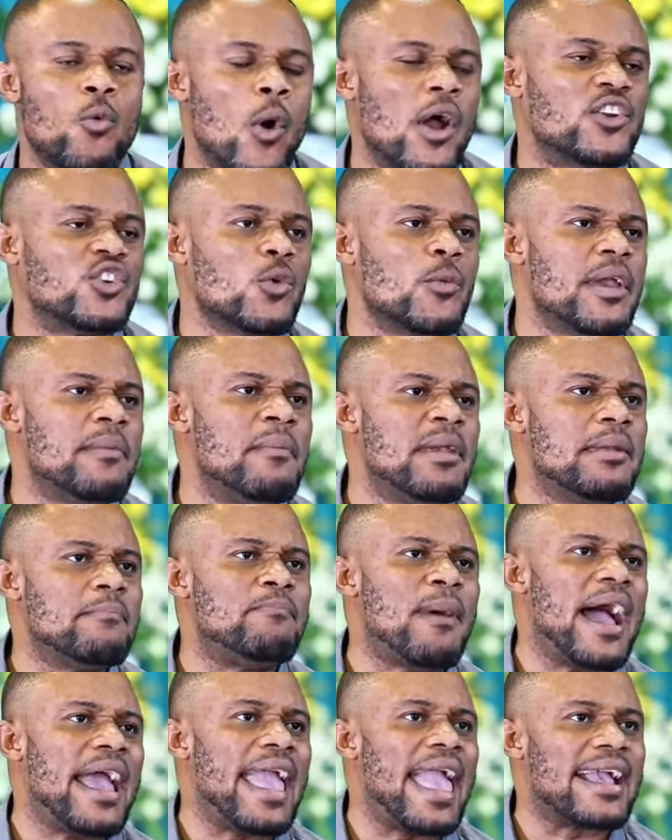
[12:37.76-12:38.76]
What do we
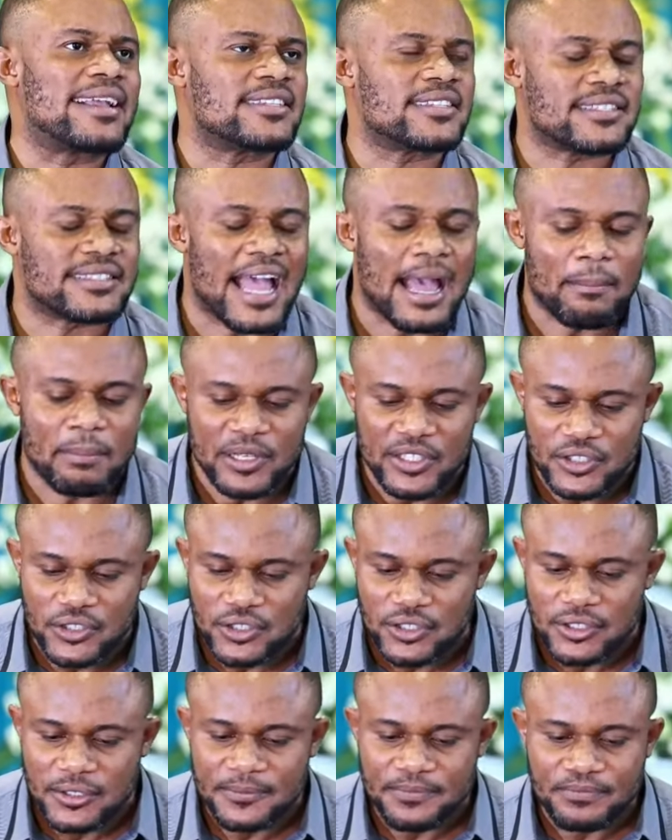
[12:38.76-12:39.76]
mean by
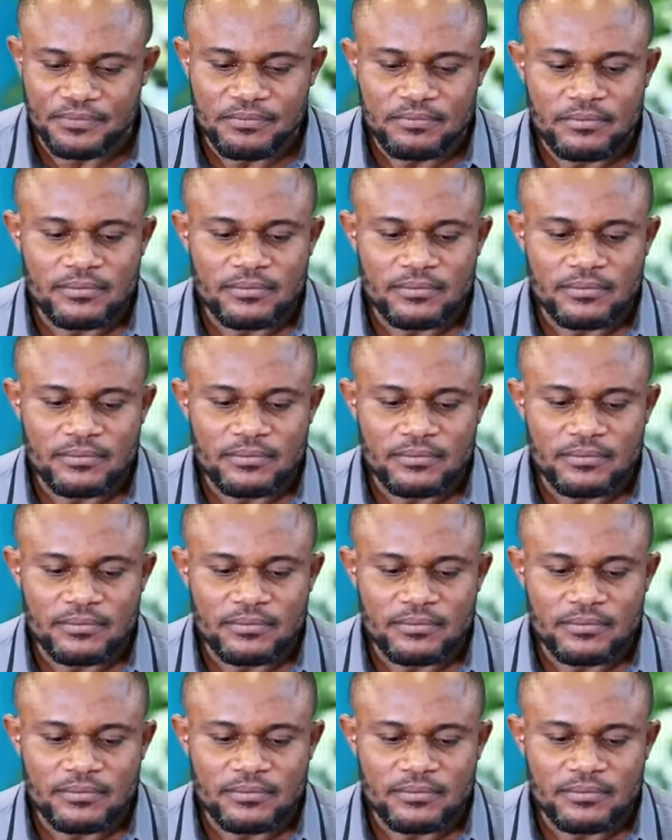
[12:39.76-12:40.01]
established?